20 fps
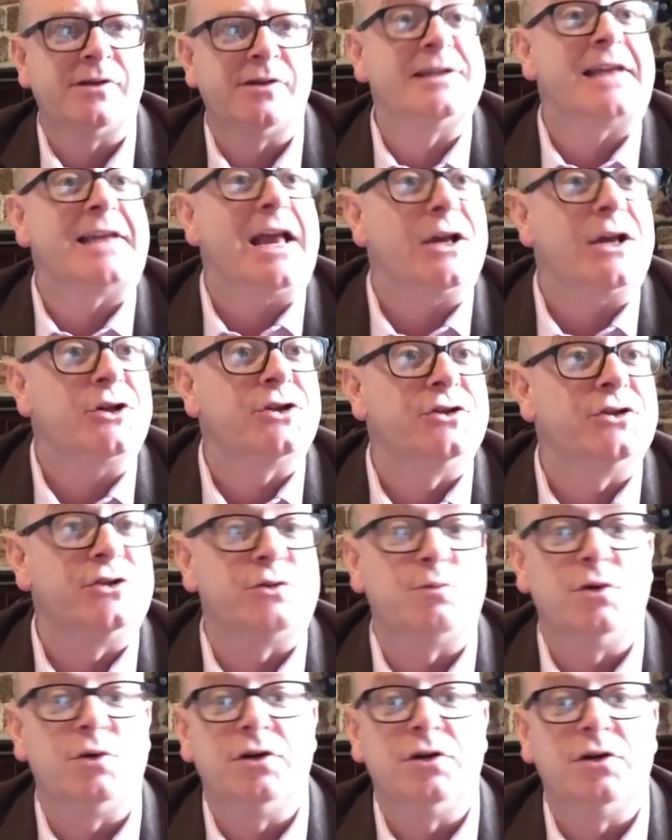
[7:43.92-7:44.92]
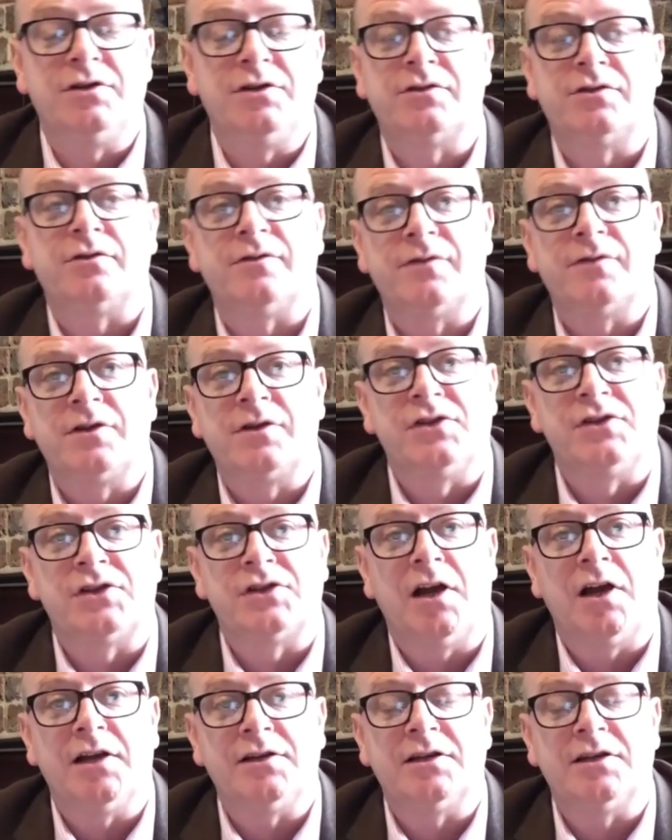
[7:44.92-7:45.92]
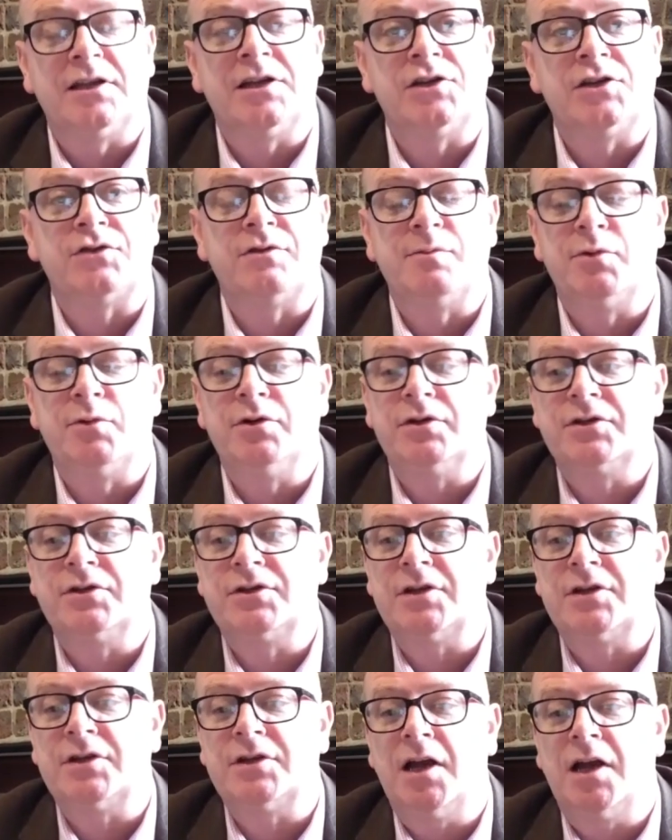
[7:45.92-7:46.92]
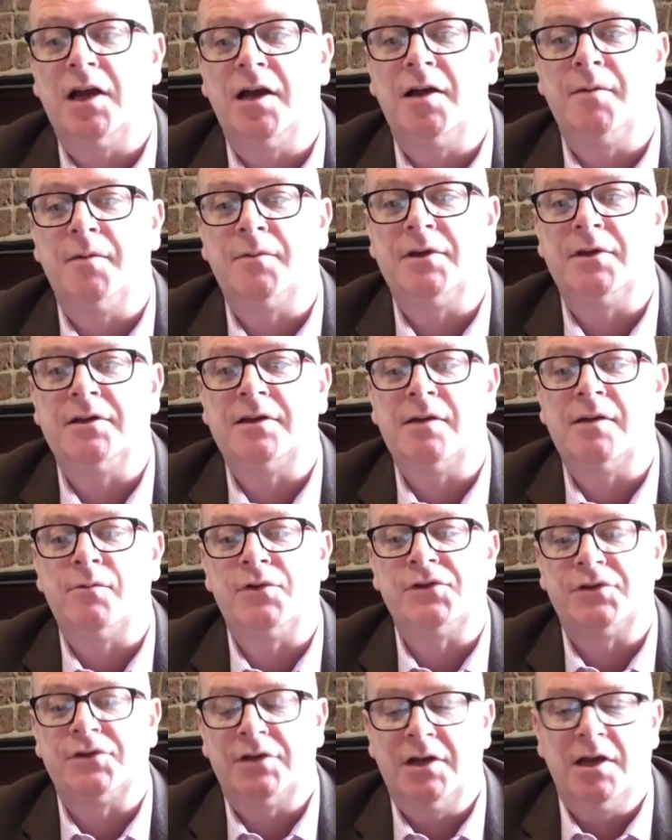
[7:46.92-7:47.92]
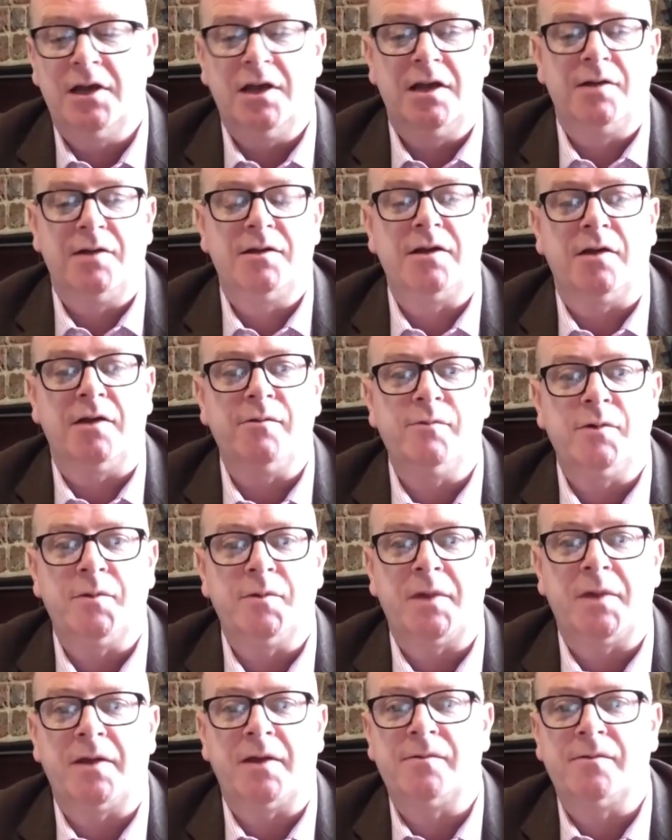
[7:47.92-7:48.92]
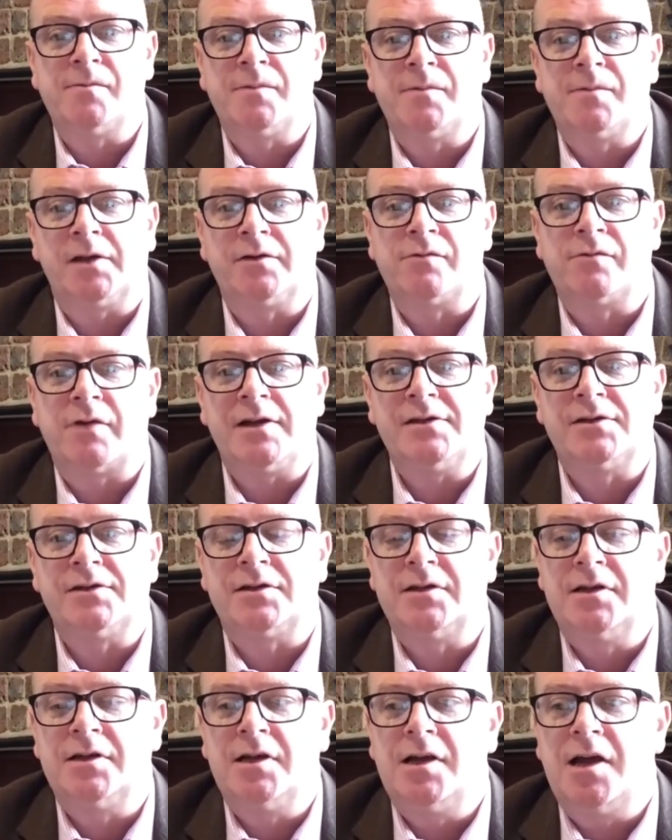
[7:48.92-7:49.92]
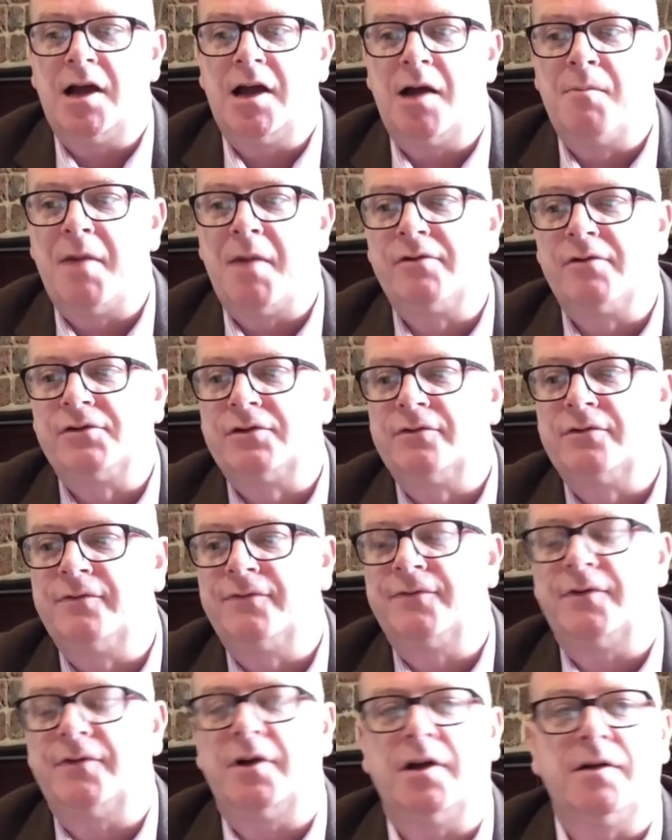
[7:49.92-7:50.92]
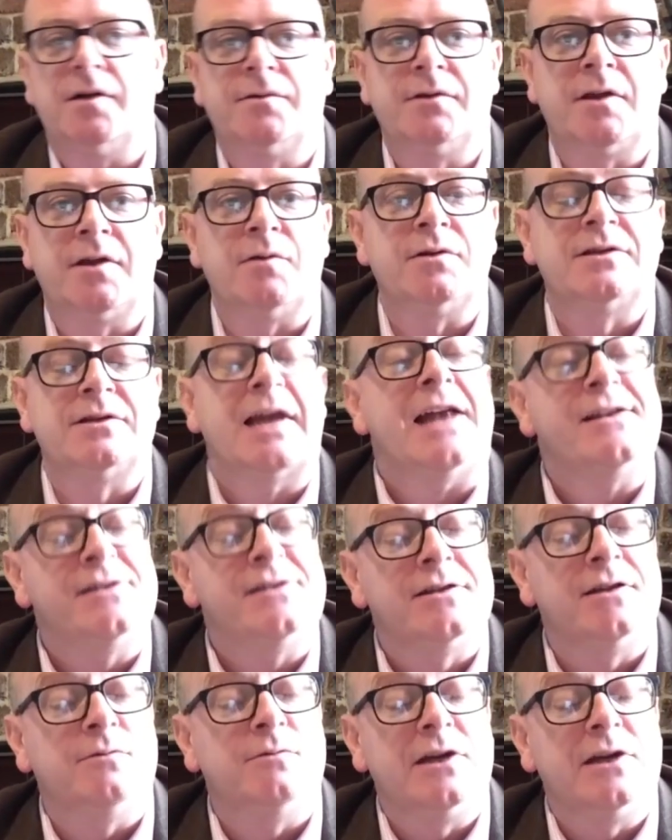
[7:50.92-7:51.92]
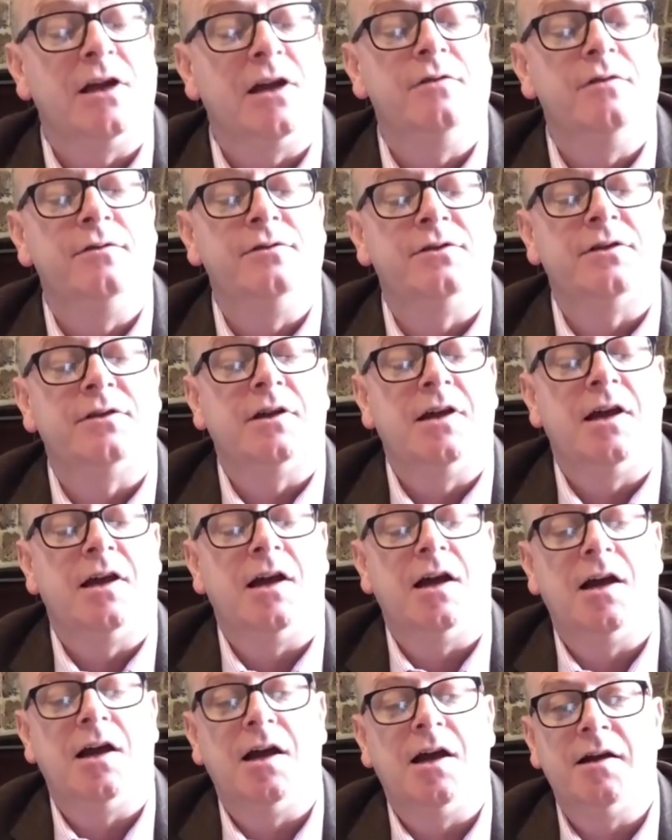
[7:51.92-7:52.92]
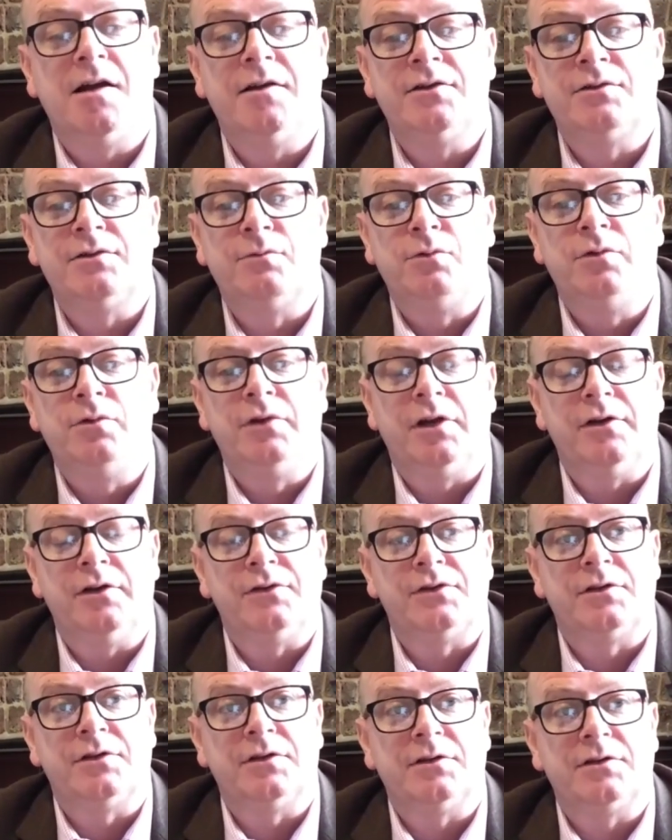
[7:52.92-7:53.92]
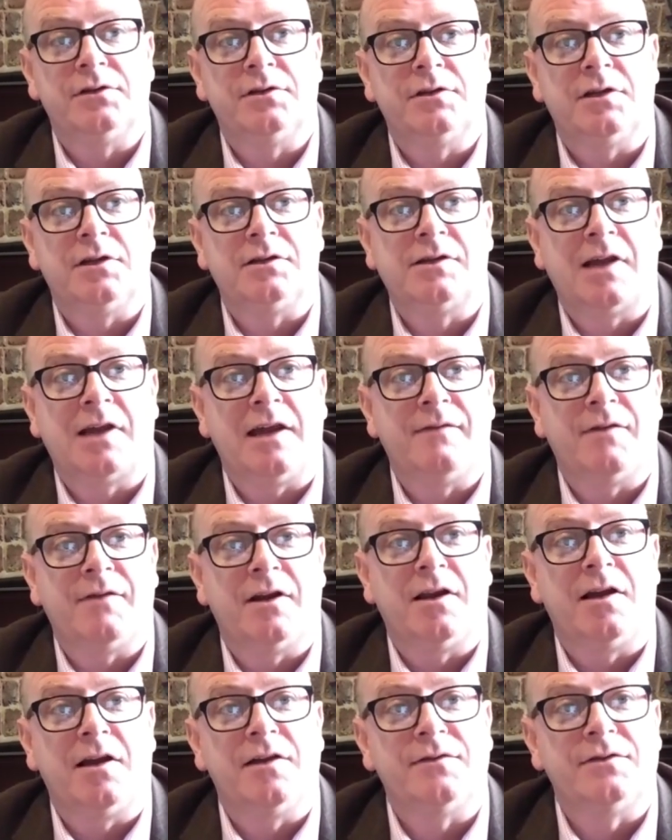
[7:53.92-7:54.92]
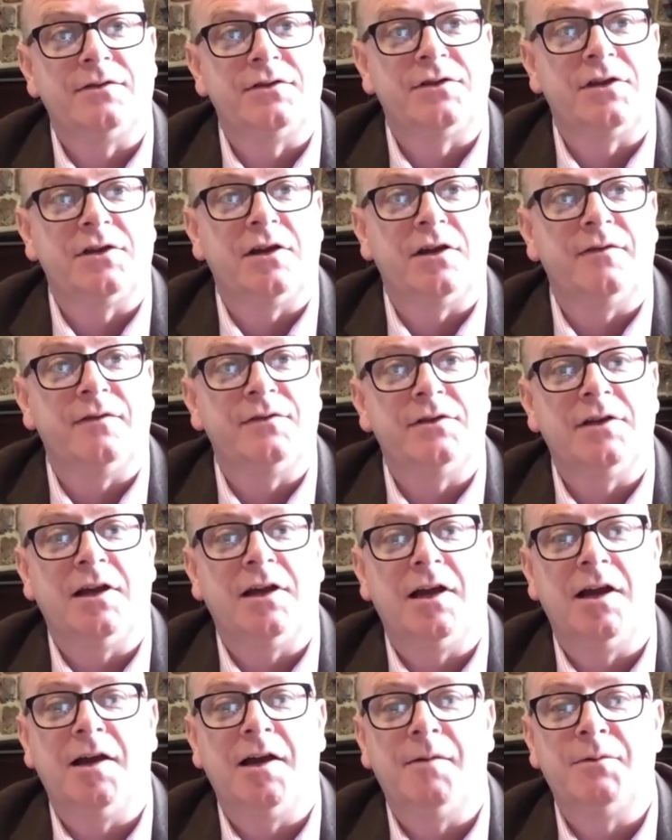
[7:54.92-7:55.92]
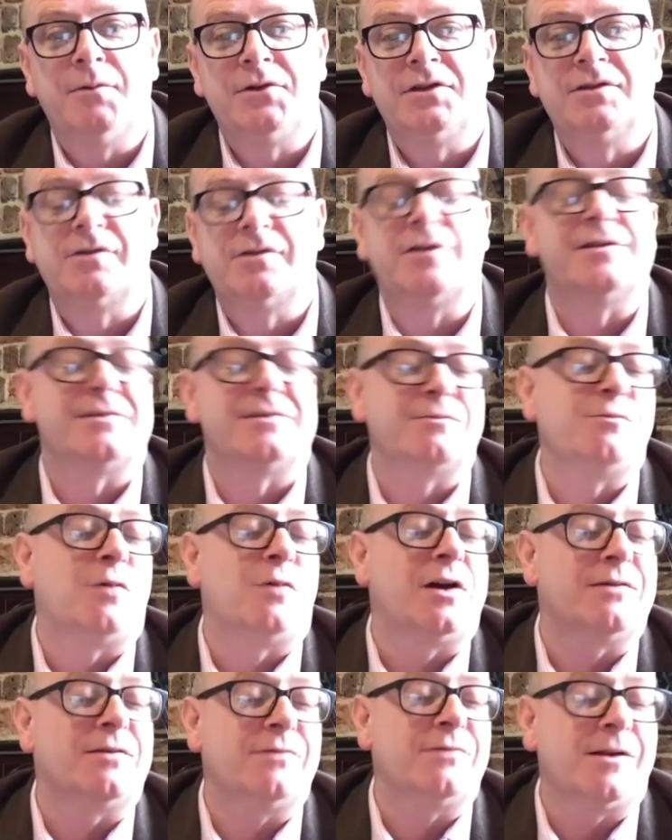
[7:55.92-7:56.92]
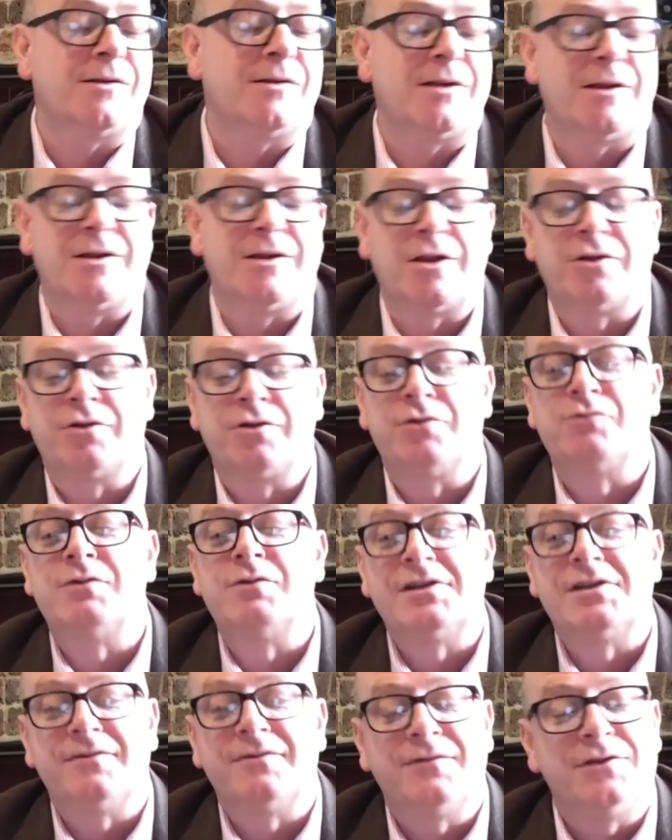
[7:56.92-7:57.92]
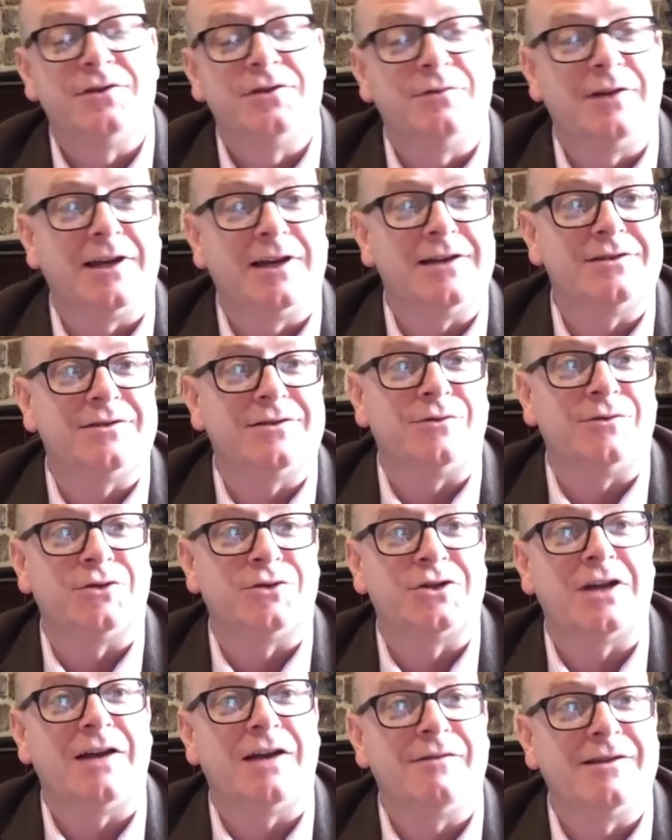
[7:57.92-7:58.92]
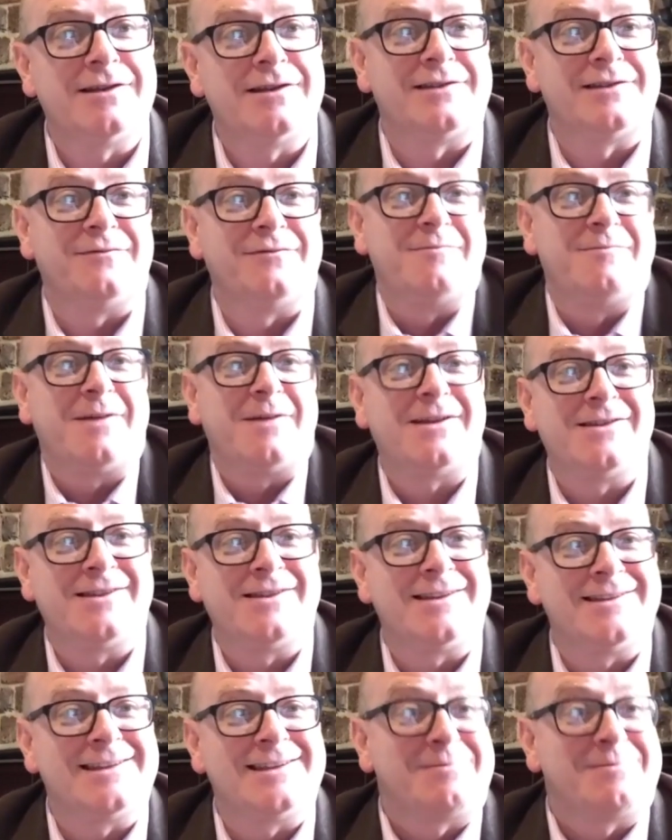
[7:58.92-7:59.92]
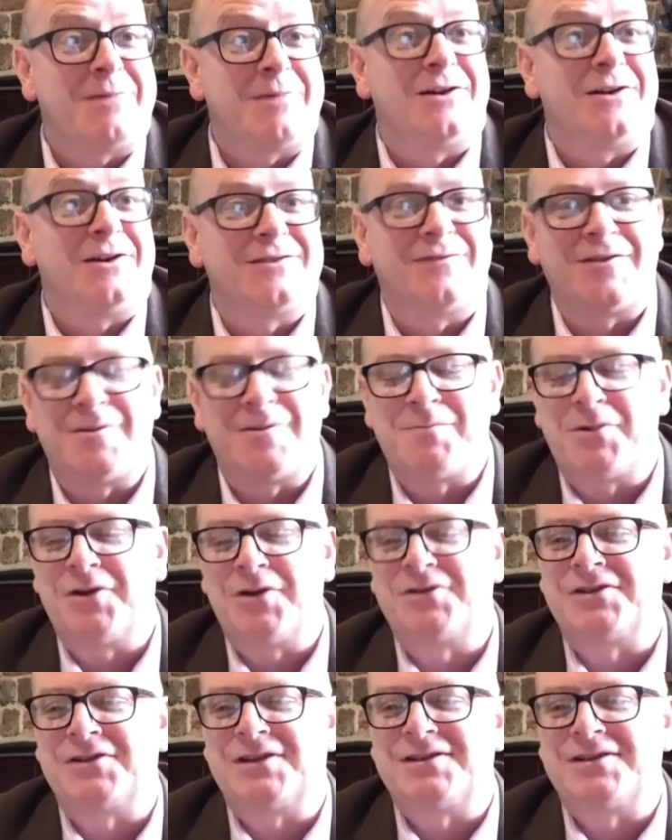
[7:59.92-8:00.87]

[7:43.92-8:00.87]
actions weren't sort of consigned to the history books, and that there was a great amount of debt that we owed to all those that gave their lives and served, which is why another good reason for doing it or sharing this information, this part of the process